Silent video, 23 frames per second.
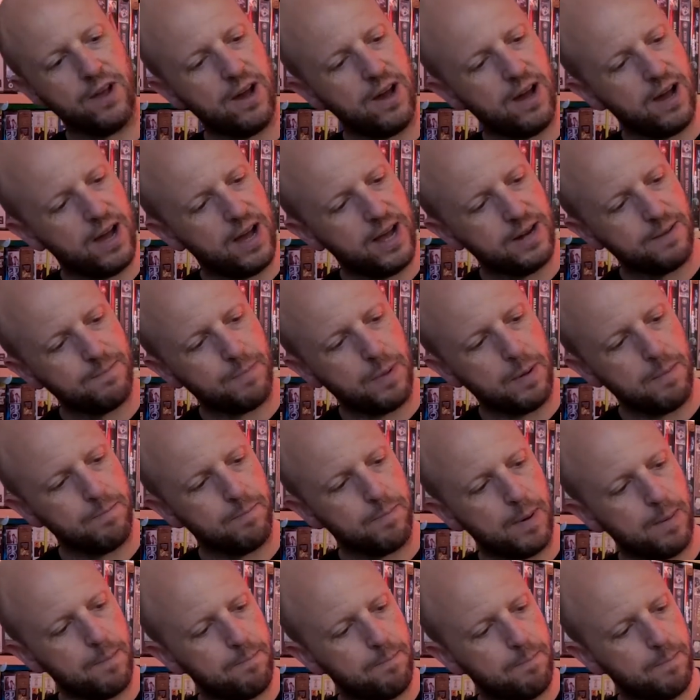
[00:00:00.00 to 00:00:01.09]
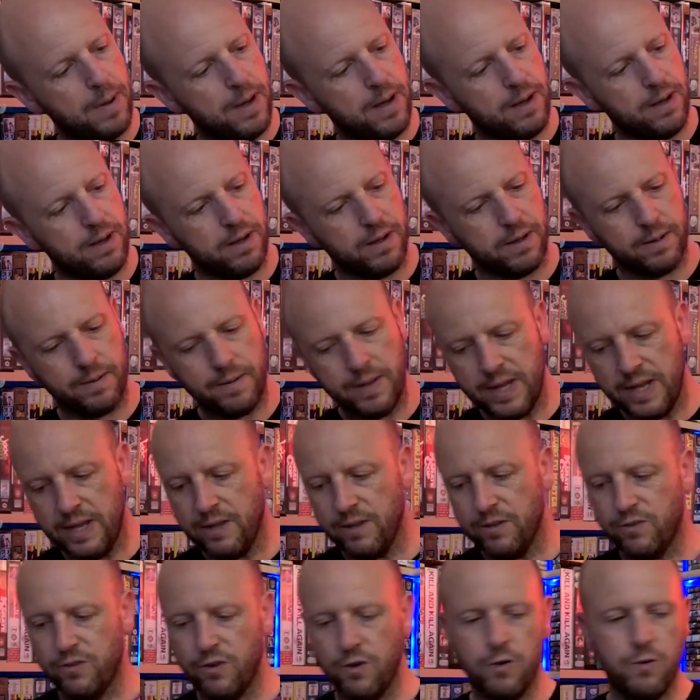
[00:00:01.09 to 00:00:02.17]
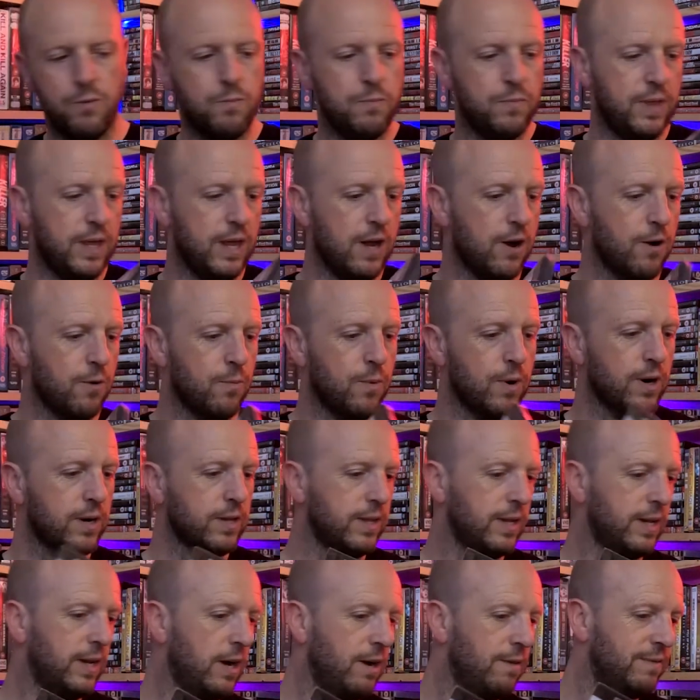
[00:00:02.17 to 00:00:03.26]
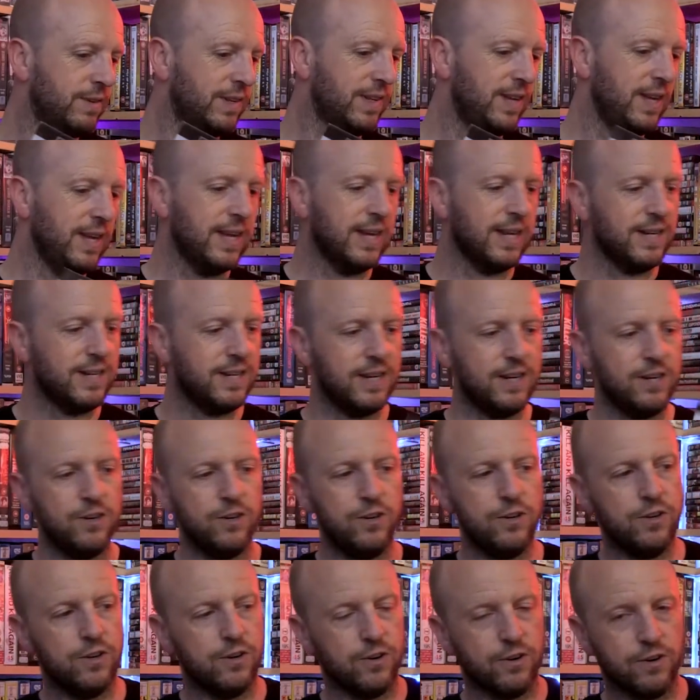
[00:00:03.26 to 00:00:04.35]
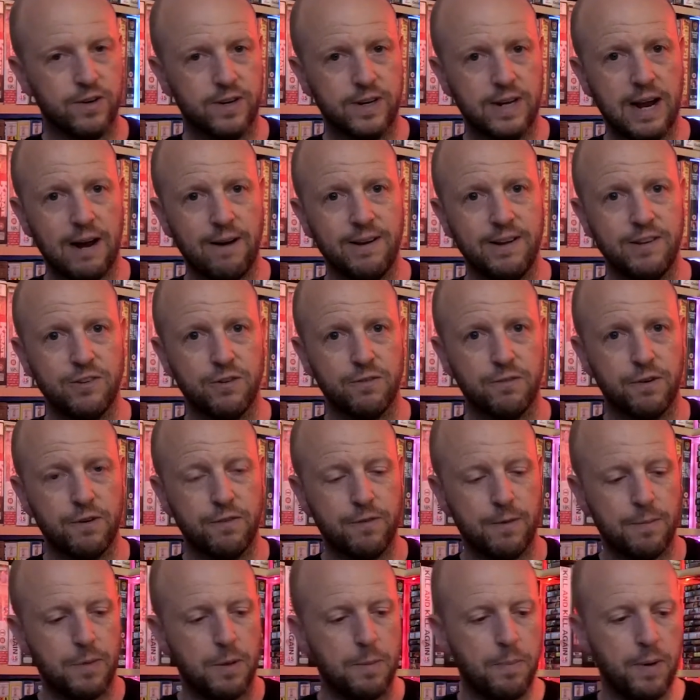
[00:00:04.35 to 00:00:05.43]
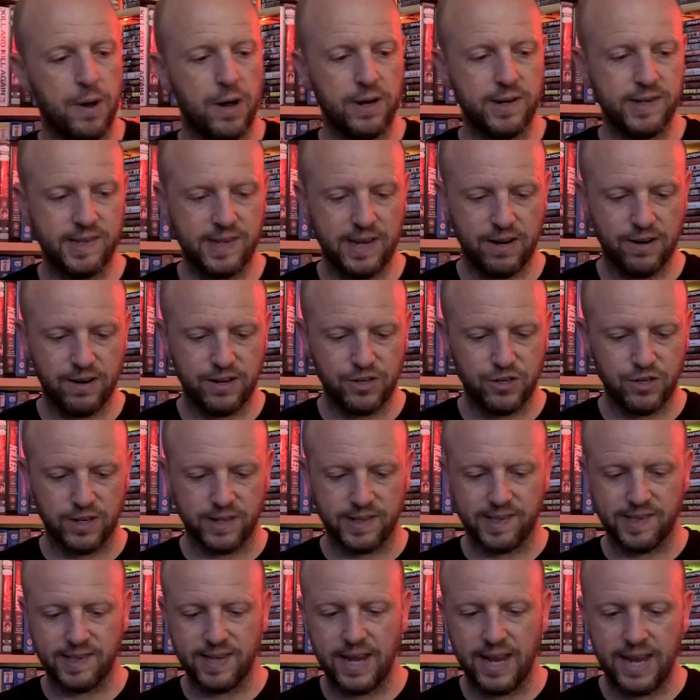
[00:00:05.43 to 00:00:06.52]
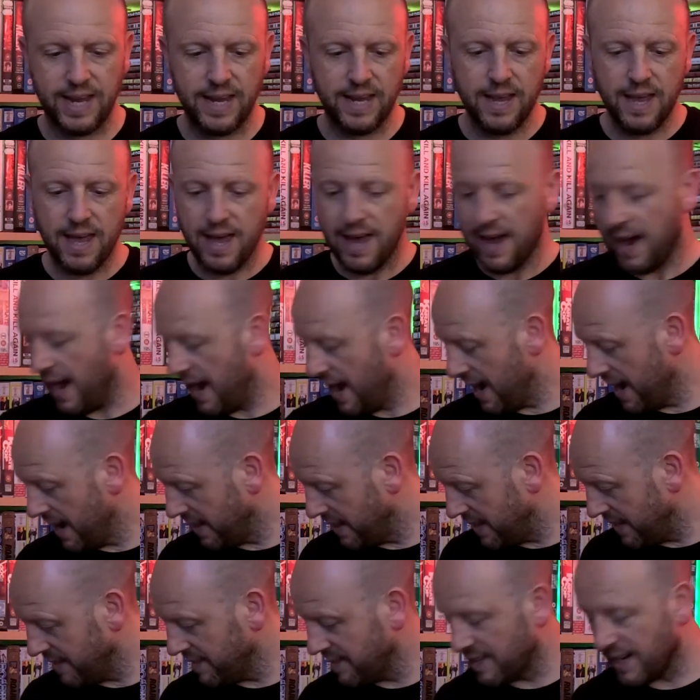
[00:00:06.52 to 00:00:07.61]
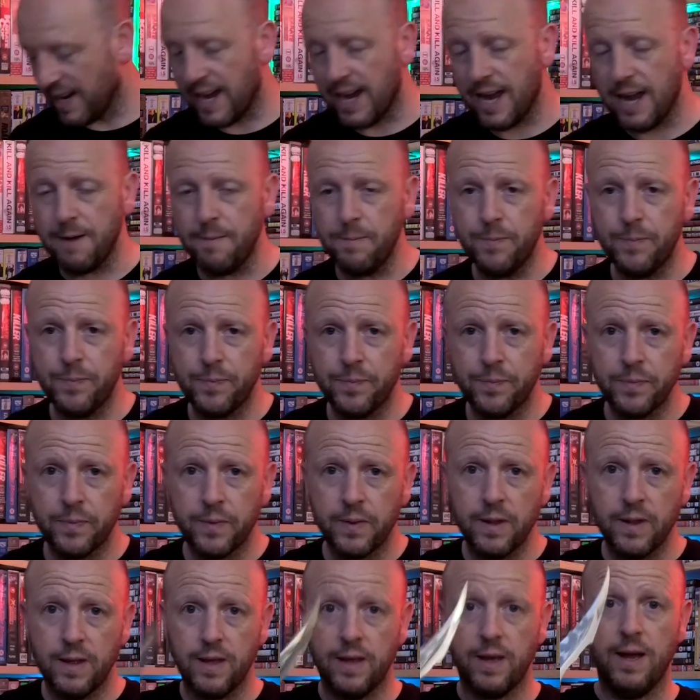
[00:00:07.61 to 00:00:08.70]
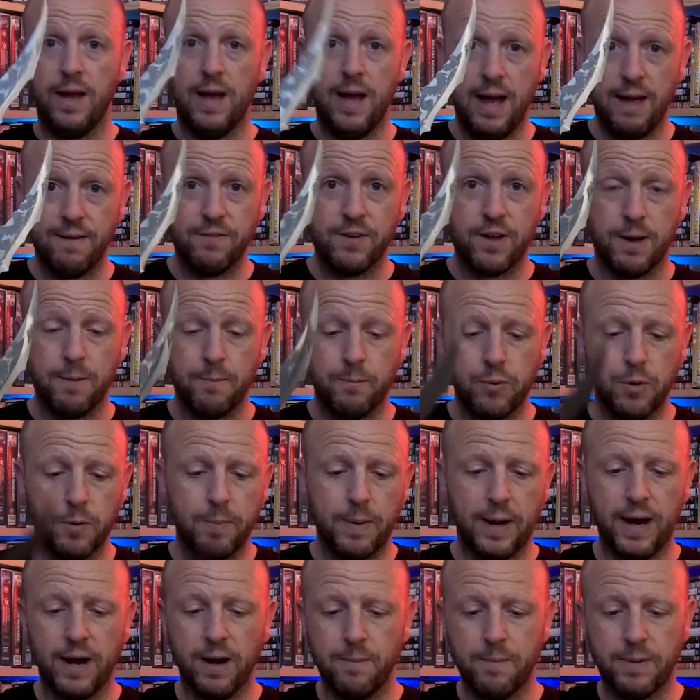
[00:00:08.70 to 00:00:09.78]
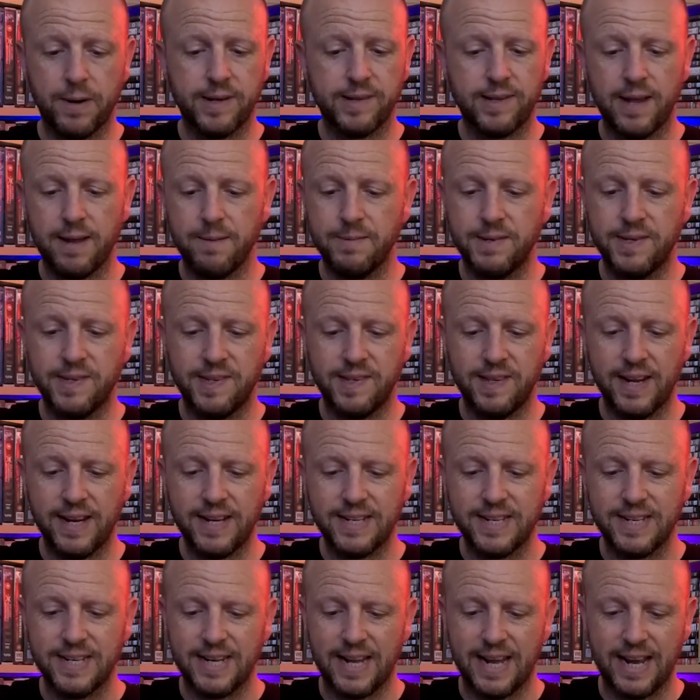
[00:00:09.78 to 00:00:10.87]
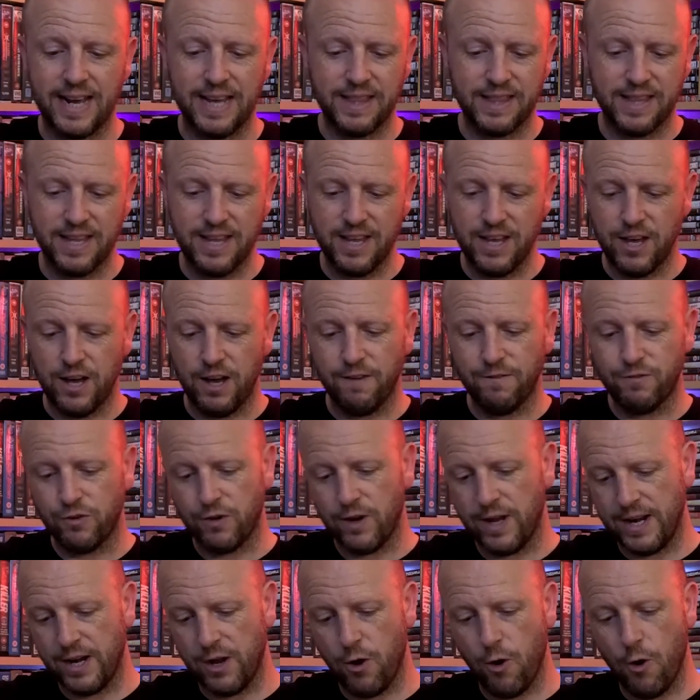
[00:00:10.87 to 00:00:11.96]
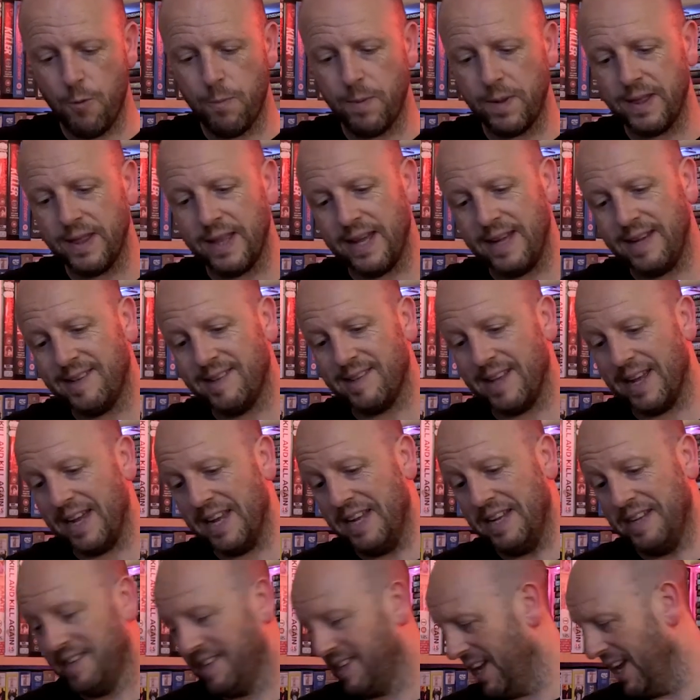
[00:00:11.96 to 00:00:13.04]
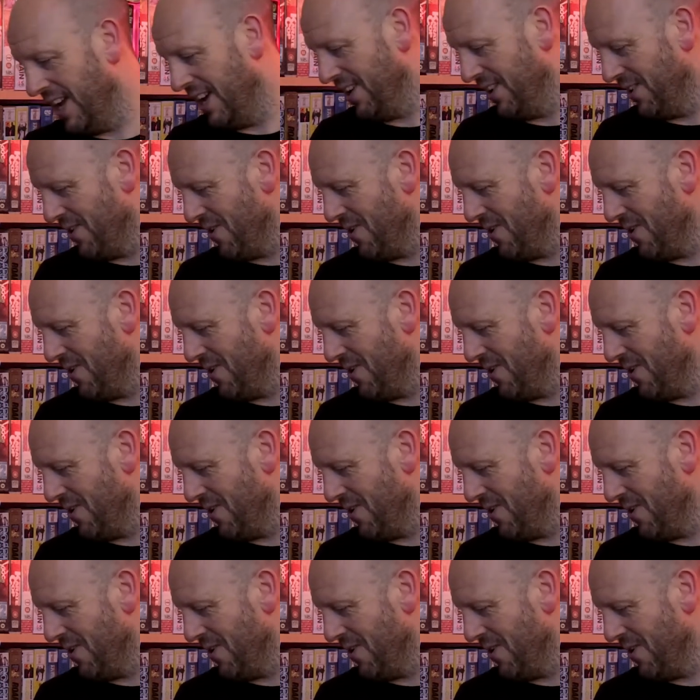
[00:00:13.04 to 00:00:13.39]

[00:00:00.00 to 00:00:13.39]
got so the artwork that obviously carries over from the box here, as you can see. This time I've come prepared because I am sick to death of trying to open these things.